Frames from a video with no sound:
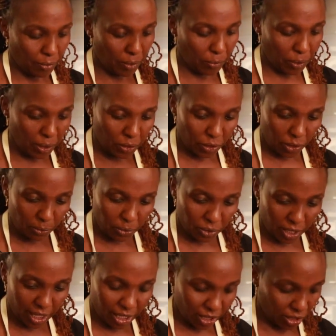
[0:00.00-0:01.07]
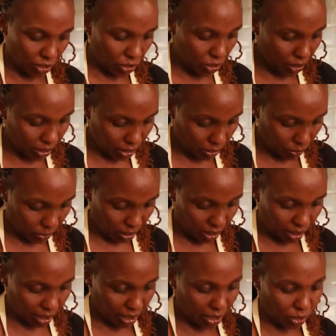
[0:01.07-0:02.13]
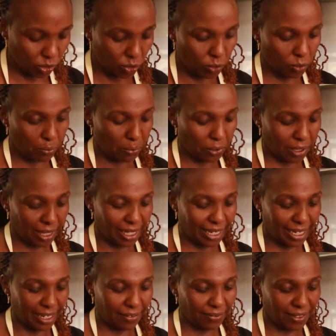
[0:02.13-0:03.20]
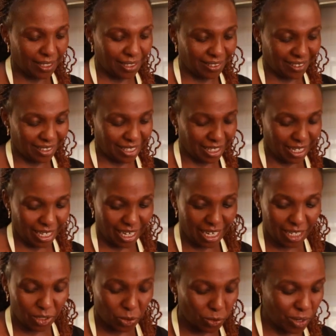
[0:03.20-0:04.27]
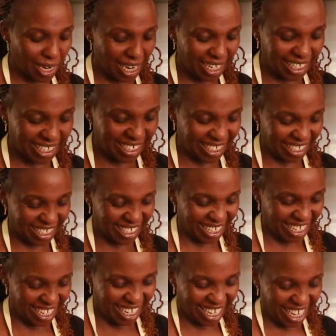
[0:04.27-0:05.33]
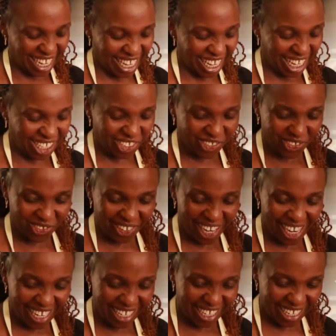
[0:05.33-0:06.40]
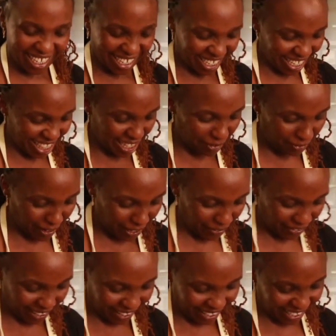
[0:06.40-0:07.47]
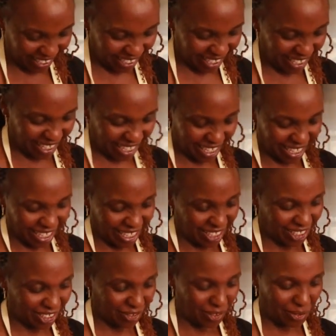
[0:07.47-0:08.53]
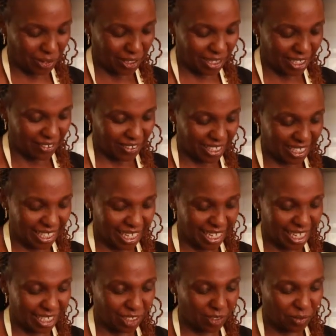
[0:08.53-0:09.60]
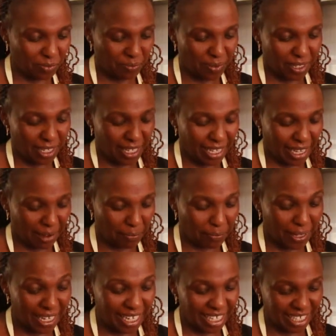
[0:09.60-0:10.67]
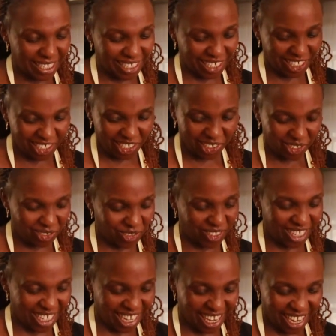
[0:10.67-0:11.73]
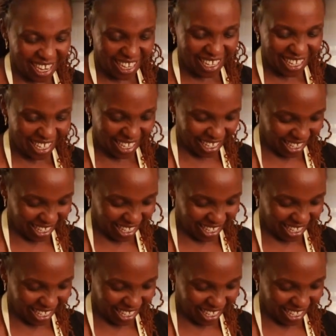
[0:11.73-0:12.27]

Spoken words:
We will not put the stalks, we just need to put the leaves to garnish and to add the flavor. So we want our salad to be appealing to the eye,